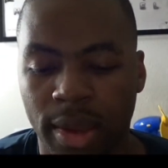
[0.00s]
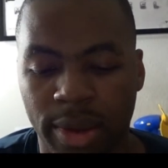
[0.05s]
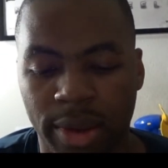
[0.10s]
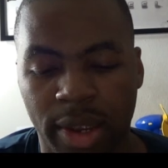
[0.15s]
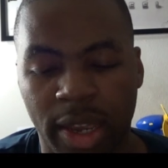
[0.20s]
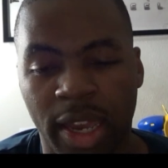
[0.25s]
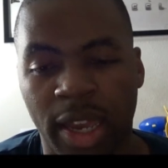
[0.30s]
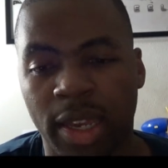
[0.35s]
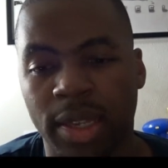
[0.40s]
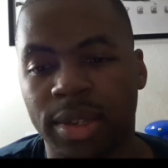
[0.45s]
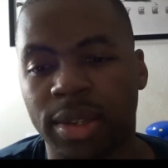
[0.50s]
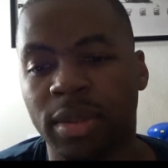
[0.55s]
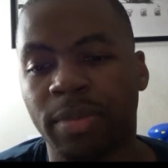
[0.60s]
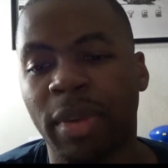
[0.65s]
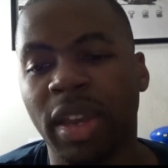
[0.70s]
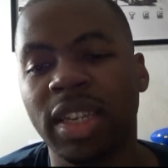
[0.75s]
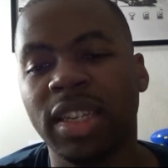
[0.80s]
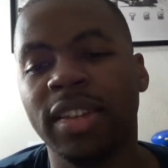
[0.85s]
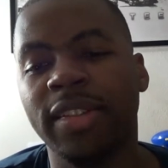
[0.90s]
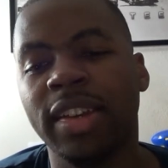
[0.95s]
Okay, so
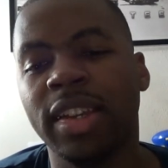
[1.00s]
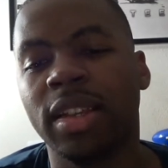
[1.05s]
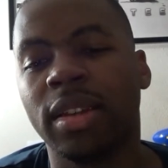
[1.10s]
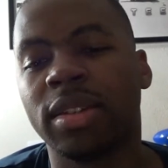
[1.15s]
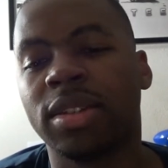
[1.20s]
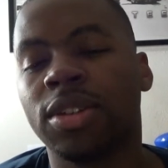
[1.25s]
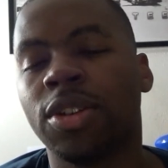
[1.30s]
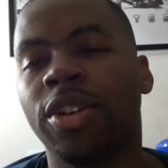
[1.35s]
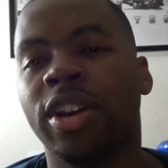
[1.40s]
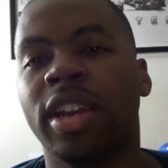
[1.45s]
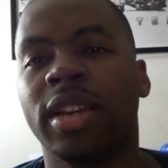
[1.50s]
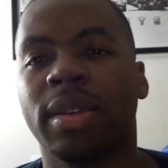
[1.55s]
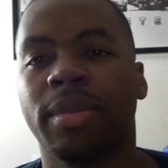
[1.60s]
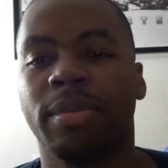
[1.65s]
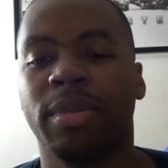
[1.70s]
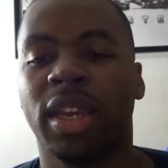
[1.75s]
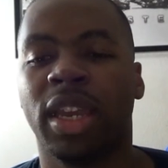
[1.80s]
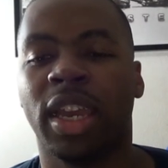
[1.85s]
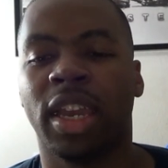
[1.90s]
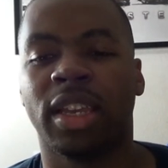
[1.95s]
basically the story
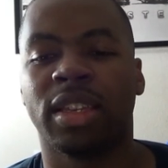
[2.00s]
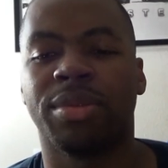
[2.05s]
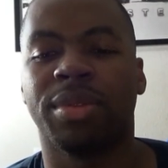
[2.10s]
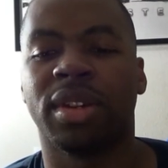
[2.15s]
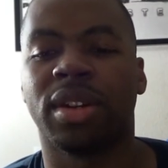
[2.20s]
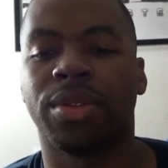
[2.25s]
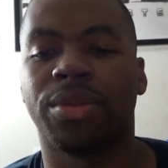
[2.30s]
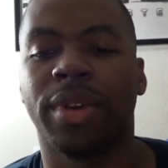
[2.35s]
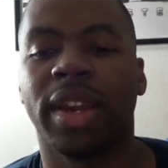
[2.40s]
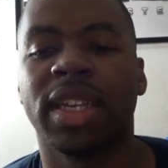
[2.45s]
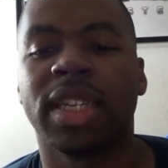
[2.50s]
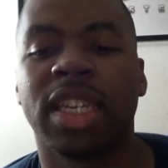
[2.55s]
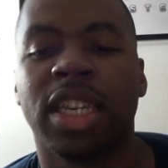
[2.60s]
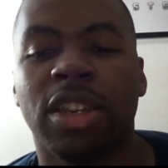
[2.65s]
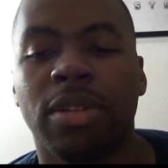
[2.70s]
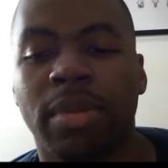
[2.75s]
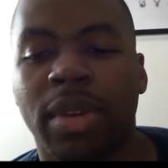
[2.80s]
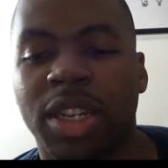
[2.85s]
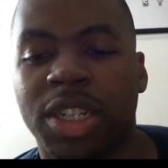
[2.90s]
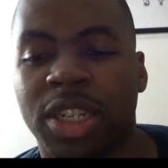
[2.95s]
begins with a
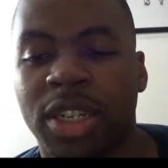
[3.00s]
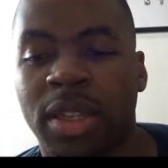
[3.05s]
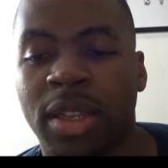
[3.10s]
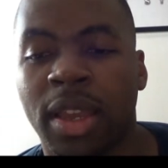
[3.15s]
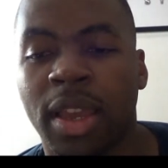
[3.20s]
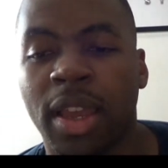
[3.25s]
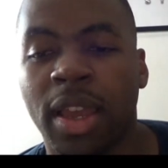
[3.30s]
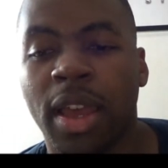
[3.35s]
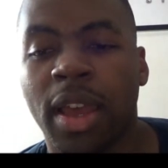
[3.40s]
rescue mission.